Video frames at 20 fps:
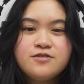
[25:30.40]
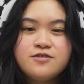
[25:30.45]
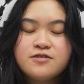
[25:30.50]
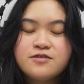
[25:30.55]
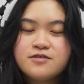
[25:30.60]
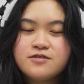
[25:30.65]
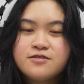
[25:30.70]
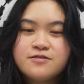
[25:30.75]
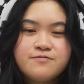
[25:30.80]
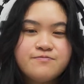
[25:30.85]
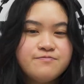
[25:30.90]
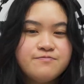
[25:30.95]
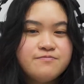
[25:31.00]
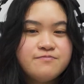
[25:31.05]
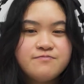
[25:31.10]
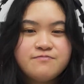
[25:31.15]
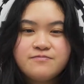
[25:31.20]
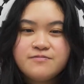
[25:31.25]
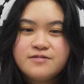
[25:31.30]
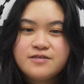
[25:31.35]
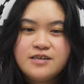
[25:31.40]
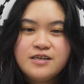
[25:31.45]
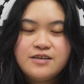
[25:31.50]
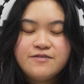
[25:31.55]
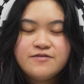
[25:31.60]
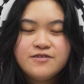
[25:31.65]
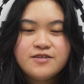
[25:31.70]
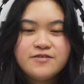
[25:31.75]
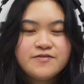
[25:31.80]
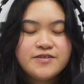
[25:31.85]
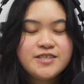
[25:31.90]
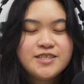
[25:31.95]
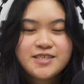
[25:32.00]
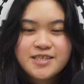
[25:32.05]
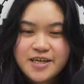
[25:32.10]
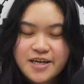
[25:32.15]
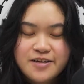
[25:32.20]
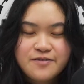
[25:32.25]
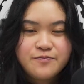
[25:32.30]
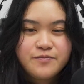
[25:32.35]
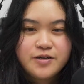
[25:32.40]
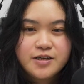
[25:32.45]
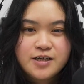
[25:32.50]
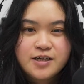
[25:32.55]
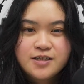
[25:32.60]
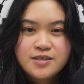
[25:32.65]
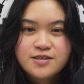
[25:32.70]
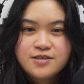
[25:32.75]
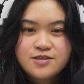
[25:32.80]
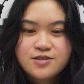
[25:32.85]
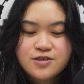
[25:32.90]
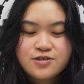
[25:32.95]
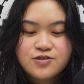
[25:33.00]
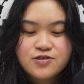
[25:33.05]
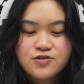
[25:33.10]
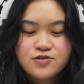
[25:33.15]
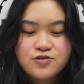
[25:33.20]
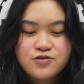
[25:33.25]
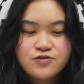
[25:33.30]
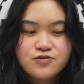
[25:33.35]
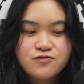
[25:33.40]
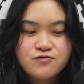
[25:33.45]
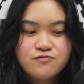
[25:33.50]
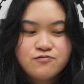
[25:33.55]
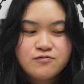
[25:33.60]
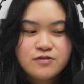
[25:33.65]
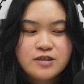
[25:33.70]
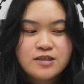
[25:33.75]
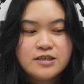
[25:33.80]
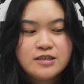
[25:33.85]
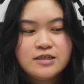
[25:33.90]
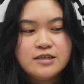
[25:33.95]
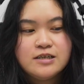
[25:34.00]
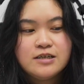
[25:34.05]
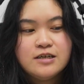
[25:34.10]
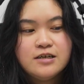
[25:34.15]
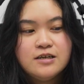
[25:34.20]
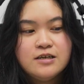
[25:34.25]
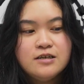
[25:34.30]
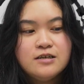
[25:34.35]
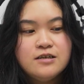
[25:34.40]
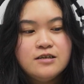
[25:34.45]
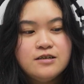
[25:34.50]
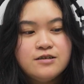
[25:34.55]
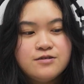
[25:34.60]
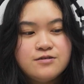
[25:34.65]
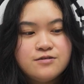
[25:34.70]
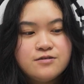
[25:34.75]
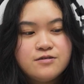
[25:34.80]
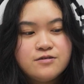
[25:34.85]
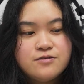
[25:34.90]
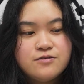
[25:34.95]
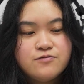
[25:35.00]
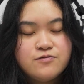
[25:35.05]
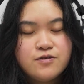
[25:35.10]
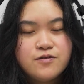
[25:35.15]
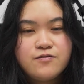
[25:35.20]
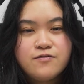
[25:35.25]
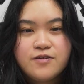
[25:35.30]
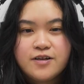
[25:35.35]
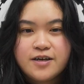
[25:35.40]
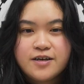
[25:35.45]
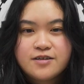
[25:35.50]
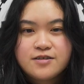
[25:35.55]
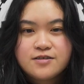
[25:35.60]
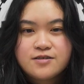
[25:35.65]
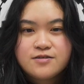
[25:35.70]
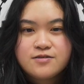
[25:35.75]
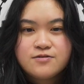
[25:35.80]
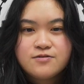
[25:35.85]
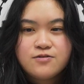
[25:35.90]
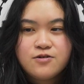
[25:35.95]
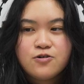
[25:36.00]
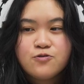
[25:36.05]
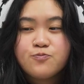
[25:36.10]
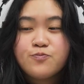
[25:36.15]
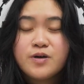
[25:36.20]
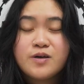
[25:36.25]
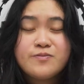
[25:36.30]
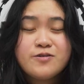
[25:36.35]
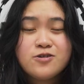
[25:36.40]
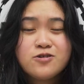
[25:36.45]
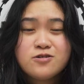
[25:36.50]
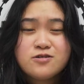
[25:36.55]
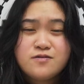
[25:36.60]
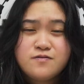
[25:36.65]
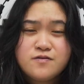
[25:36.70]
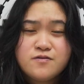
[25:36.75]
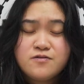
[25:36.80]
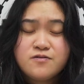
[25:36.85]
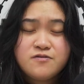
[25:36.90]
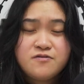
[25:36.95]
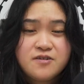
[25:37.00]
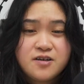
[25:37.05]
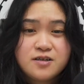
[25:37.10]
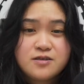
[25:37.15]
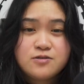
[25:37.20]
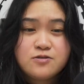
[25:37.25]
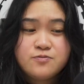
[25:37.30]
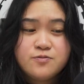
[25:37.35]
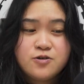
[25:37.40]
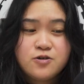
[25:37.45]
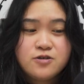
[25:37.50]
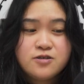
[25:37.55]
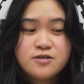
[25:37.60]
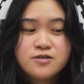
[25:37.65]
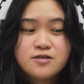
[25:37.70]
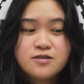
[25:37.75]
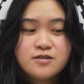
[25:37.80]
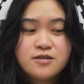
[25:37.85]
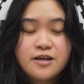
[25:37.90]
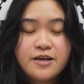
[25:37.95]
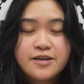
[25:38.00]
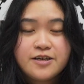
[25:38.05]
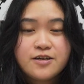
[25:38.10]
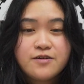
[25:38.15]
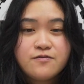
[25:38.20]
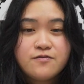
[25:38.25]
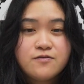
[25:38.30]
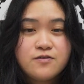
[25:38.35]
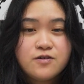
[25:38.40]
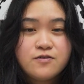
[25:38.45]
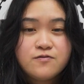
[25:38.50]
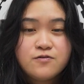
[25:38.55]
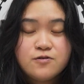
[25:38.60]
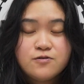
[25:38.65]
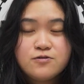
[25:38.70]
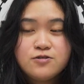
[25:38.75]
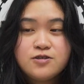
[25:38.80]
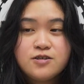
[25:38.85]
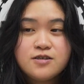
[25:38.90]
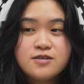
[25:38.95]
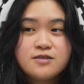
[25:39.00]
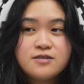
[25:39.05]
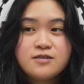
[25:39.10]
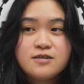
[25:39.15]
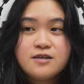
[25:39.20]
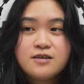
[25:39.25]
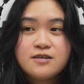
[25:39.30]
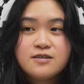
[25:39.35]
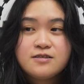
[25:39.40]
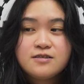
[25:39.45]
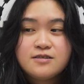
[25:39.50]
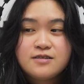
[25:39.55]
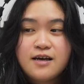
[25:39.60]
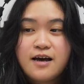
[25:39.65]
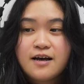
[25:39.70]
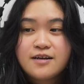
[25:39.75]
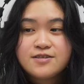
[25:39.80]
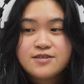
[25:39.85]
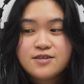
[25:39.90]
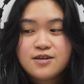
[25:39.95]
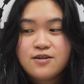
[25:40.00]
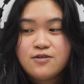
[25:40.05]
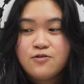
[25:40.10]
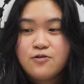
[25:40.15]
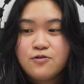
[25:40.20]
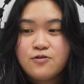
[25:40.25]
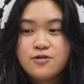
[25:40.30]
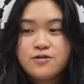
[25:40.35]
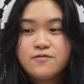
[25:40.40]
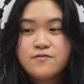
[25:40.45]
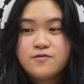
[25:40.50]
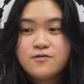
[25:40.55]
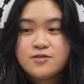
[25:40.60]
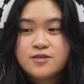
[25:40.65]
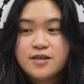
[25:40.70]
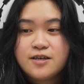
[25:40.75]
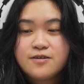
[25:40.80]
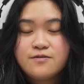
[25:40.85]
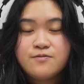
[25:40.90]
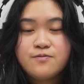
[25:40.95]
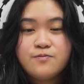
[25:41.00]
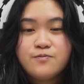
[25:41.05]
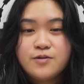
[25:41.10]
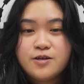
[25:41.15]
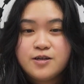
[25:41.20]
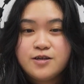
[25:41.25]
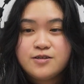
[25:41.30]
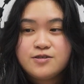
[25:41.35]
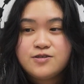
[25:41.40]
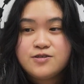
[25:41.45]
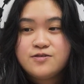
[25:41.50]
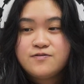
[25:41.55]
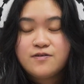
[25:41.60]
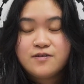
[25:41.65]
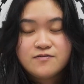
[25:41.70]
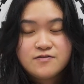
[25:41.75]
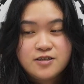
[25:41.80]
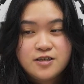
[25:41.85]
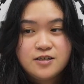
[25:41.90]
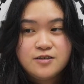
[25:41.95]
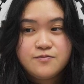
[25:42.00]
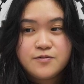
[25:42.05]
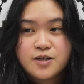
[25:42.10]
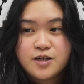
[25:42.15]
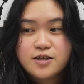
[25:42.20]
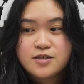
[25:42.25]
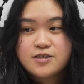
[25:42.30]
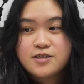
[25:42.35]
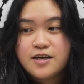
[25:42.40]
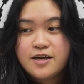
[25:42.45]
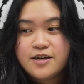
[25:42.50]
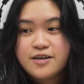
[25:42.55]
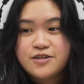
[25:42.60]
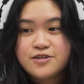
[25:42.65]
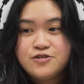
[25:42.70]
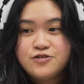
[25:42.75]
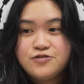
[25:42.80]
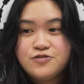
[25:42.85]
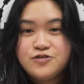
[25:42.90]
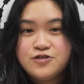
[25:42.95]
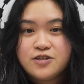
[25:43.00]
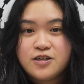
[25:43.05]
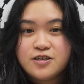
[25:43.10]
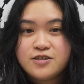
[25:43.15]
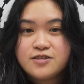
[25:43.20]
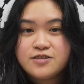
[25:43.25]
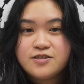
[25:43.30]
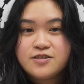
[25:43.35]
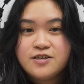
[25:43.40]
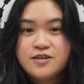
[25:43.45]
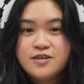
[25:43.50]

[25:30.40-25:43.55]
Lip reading: Just even if it's 10 minutes, just to really reflect, or maybe not even reflect, to be honest. Like if you just sat alone for 10 minutes, 15 minutes, and you just